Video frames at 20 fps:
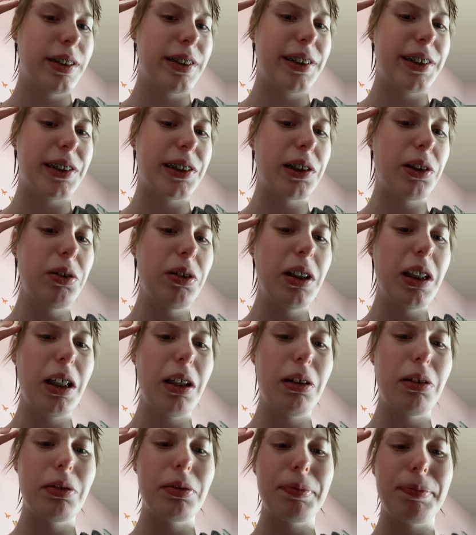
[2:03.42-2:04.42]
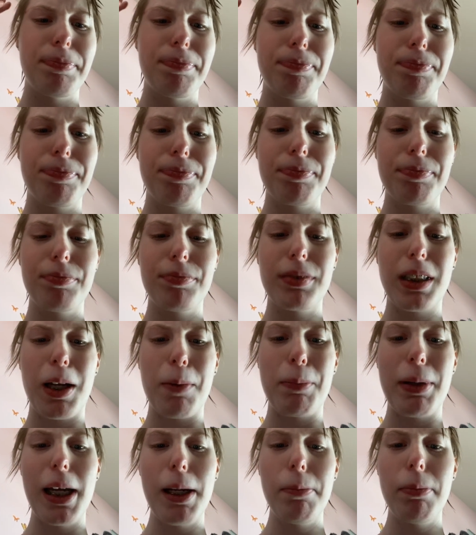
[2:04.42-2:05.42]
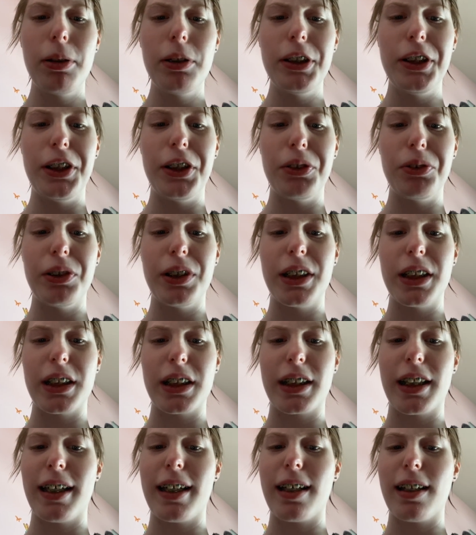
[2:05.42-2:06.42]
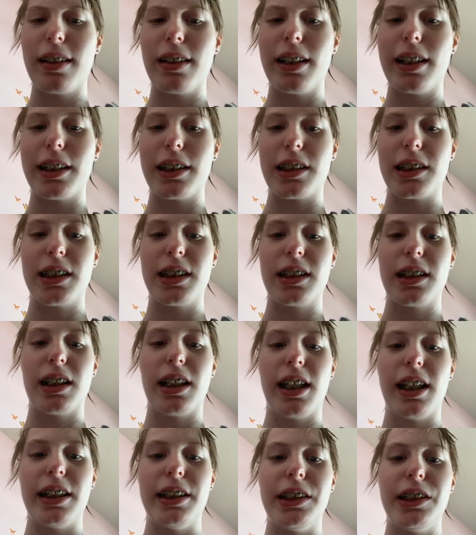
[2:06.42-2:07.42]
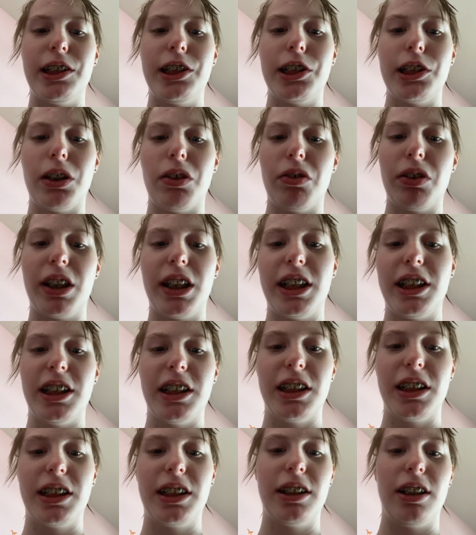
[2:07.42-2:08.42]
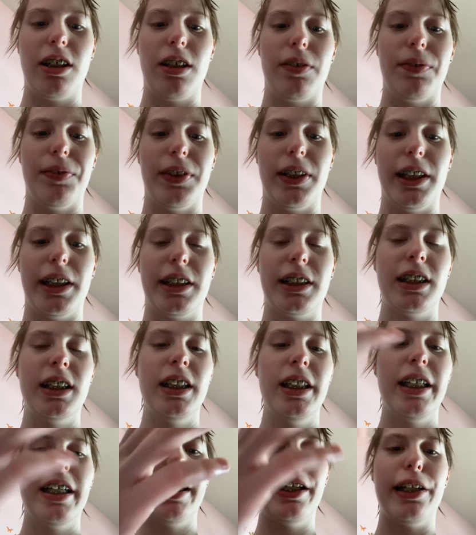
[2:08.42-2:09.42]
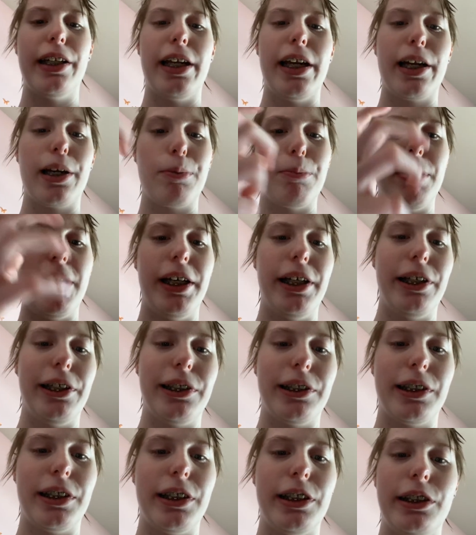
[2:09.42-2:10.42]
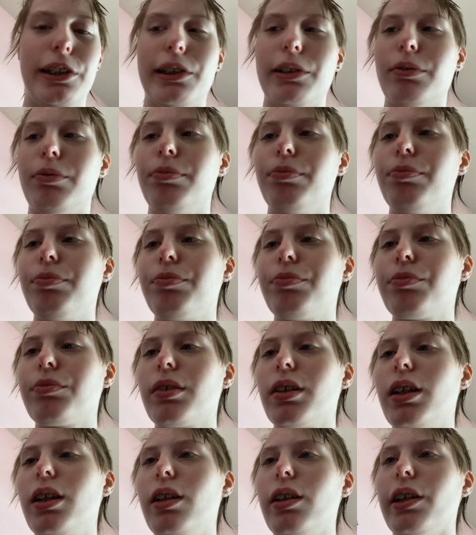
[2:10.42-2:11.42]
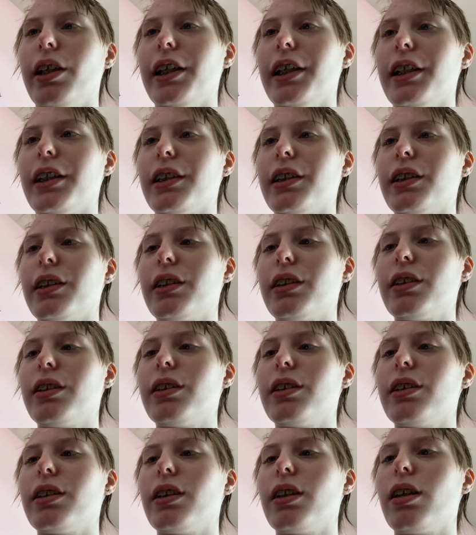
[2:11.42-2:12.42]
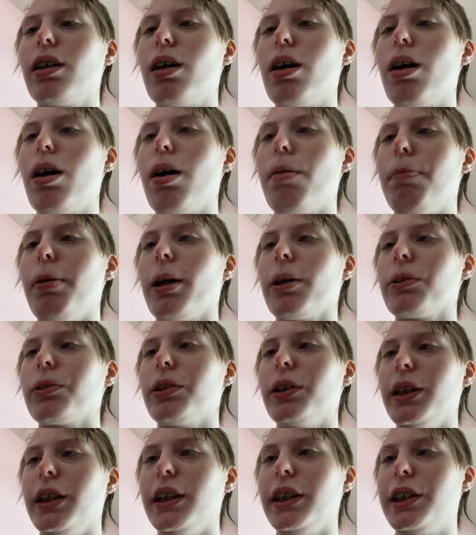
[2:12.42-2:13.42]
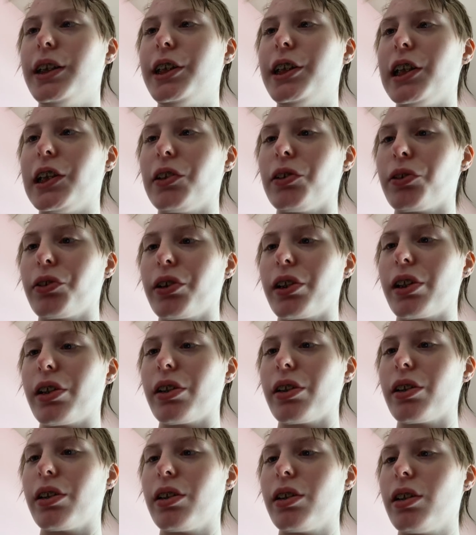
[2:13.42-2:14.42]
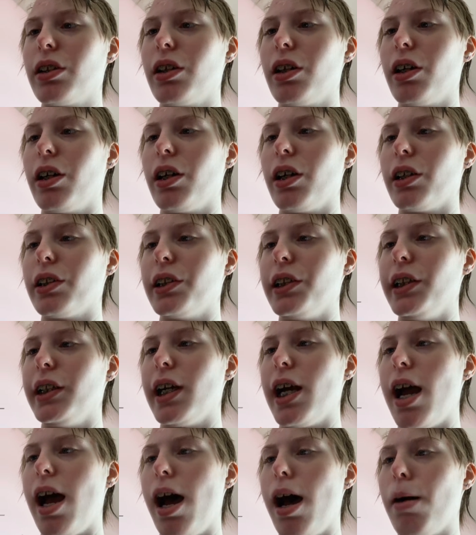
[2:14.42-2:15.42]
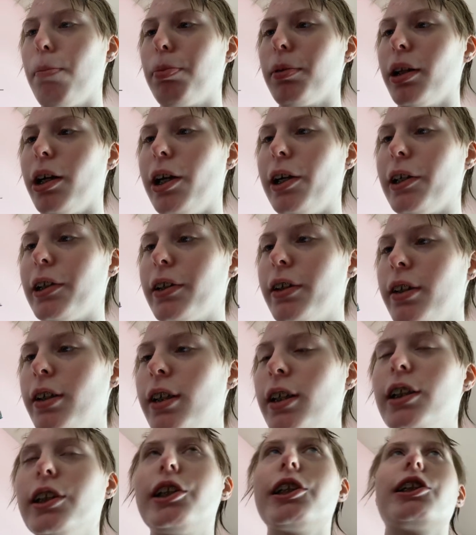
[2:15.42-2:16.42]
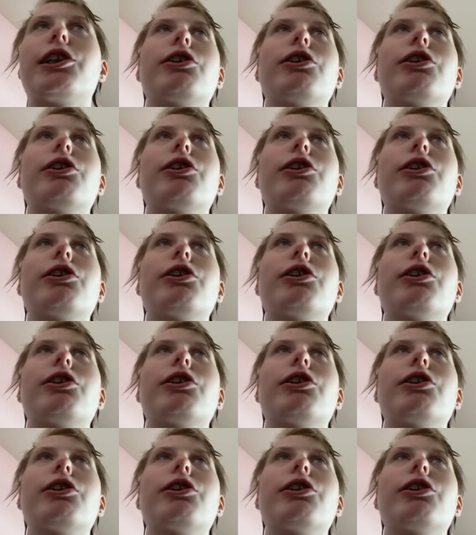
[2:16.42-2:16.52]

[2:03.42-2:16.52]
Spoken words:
you know how people use it kind of like a slideshow thing instead of like an animating thing. Like, apparently these children on the app like just